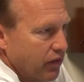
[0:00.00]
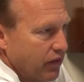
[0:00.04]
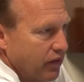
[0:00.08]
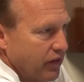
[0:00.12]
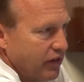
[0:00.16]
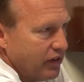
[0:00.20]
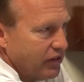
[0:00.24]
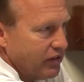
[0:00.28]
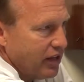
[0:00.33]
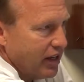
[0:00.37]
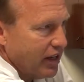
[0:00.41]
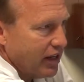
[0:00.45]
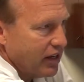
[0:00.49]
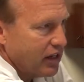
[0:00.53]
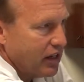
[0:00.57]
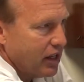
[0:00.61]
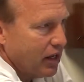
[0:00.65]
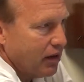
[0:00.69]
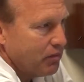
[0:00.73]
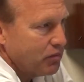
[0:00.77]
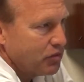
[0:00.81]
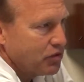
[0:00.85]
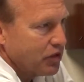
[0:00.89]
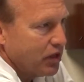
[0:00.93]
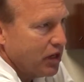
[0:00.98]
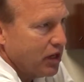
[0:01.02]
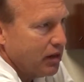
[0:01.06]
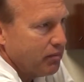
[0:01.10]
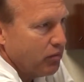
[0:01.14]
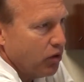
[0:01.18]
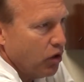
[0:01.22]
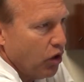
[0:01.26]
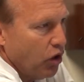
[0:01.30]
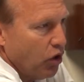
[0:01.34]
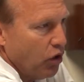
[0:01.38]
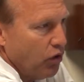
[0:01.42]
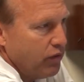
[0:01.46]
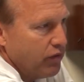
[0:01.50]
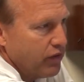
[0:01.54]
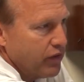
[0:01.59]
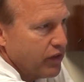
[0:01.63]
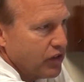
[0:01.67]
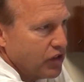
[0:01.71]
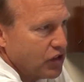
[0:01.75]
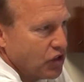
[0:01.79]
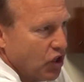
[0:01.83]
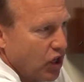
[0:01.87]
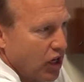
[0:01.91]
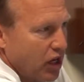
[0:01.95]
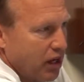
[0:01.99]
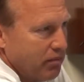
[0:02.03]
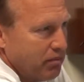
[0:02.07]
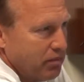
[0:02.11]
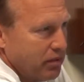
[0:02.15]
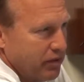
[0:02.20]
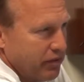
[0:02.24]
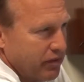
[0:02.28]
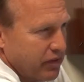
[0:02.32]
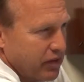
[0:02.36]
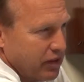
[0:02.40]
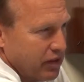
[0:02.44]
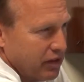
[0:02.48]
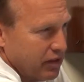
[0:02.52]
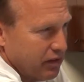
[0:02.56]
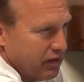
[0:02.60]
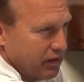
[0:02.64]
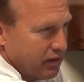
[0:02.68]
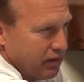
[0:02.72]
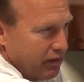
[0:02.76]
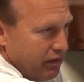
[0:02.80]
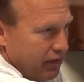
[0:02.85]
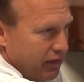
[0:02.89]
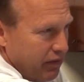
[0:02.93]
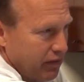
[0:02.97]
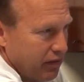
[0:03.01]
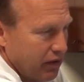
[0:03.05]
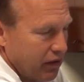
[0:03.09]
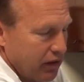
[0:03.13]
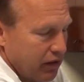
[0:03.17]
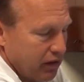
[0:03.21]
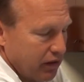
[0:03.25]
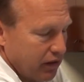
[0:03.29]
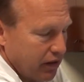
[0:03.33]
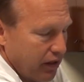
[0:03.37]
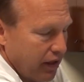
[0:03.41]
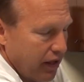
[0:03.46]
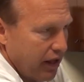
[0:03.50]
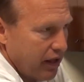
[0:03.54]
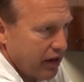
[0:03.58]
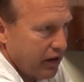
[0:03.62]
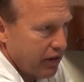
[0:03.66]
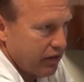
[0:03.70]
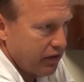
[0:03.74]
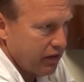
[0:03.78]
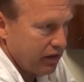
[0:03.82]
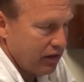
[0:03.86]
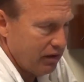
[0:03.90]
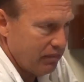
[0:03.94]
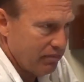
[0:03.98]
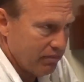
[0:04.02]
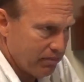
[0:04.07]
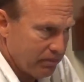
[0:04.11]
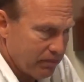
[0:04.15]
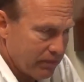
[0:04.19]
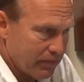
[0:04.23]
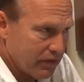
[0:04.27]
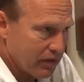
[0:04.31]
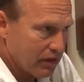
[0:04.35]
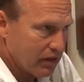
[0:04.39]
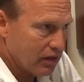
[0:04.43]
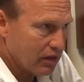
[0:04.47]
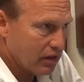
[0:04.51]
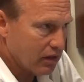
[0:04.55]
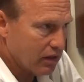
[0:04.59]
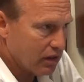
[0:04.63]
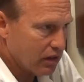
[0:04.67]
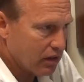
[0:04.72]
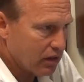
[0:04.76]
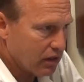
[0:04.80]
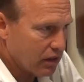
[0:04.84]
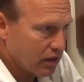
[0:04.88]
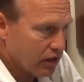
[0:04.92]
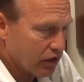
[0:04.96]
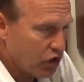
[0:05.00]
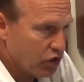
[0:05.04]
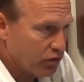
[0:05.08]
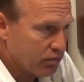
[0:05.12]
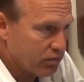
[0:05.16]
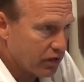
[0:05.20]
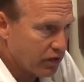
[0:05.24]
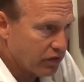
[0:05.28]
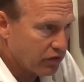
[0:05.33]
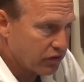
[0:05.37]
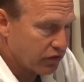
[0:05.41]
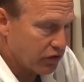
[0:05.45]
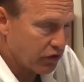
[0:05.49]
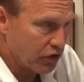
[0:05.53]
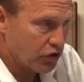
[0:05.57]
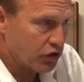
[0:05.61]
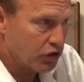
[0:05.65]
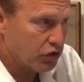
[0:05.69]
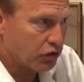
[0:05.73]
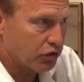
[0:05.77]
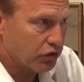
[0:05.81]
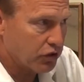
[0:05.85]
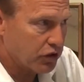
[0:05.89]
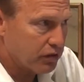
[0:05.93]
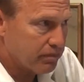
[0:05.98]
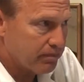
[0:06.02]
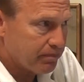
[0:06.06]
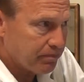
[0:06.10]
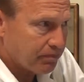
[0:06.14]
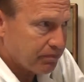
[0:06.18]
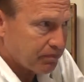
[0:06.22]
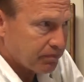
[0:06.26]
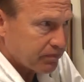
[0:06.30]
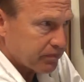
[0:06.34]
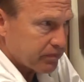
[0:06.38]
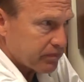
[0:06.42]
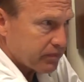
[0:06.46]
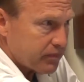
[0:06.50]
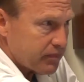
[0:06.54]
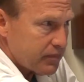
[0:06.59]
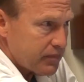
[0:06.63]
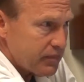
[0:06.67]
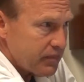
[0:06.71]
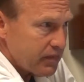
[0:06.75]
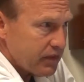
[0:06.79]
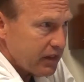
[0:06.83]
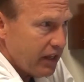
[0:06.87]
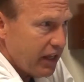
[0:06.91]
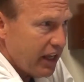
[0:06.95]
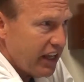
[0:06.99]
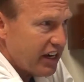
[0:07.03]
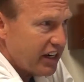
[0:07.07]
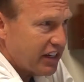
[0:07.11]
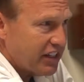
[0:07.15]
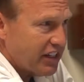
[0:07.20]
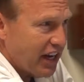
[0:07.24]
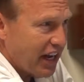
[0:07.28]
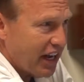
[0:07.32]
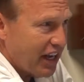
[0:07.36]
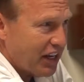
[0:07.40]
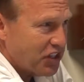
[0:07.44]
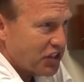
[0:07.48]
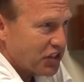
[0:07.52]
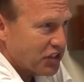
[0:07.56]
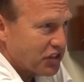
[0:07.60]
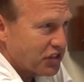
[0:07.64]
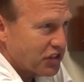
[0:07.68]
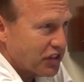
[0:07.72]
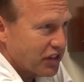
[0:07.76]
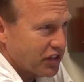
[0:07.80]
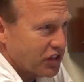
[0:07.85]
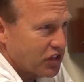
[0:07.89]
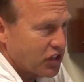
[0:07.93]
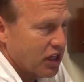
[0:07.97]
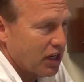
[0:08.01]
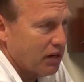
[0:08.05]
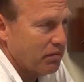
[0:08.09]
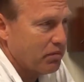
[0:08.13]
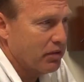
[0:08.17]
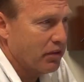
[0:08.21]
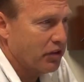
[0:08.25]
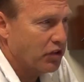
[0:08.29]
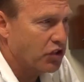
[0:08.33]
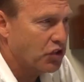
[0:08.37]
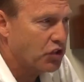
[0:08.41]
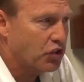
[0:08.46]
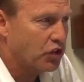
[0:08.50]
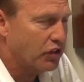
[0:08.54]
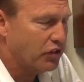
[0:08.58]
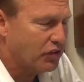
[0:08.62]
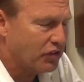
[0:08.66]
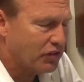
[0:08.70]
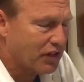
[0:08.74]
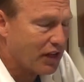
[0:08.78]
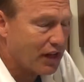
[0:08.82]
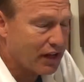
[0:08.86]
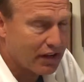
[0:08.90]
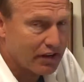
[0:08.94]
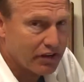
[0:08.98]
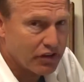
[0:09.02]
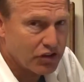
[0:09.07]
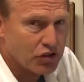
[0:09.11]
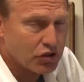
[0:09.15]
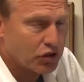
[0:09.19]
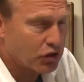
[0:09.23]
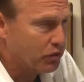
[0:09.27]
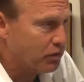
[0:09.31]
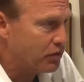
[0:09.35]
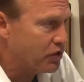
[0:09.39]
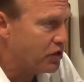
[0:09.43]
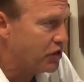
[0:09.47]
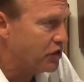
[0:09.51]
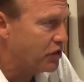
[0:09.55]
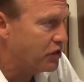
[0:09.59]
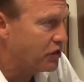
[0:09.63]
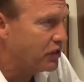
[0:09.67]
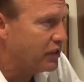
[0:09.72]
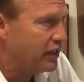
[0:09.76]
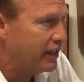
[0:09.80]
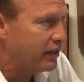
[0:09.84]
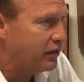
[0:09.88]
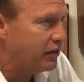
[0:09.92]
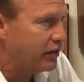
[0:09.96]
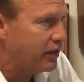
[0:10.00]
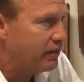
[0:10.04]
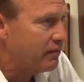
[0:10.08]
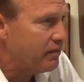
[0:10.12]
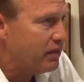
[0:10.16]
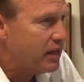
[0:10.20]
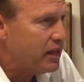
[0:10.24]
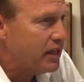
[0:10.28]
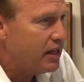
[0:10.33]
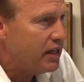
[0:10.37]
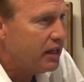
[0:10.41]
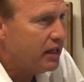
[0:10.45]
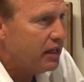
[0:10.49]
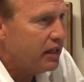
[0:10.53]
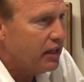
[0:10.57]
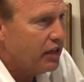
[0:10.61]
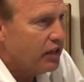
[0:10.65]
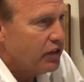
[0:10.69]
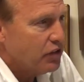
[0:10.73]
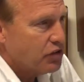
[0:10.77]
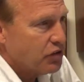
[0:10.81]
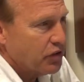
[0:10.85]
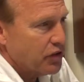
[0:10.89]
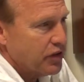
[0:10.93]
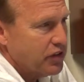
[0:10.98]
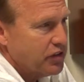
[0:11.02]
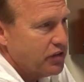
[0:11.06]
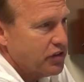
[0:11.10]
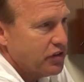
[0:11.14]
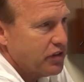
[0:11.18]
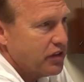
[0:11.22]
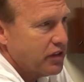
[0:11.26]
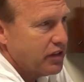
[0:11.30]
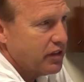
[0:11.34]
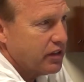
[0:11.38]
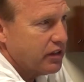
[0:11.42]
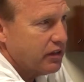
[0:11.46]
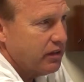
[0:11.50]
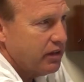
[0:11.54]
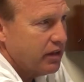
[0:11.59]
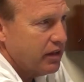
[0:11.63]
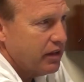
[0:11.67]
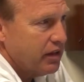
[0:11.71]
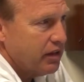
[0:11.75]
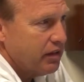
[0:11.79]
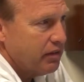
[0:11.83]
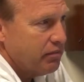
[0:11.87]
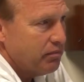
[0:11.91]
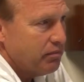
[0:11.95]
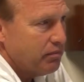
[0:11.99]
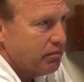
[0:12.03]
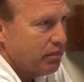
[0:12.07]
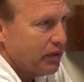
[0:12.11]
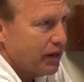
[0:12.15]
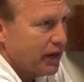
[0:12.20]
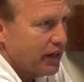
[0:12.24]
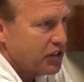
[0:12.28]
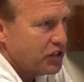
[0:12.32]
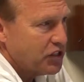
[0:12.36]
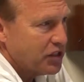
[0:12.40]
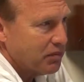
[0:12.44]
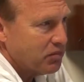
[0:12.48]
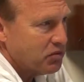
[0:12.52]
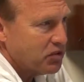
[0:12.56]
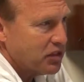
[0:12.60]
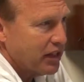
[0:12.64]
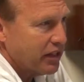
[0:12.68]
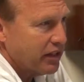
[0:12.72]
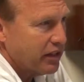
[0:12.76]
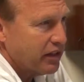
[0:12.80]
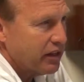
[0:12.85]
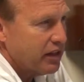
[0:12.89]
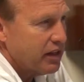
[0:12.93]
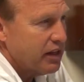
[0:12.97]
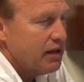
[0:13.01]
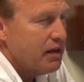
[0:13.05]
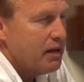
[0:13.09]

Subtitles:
This head comes up over the top of the head of the humerus, or your shoulder, and attaches to the top of the socket of the shoulder, which is your glenoid. So this is the biceps tendon.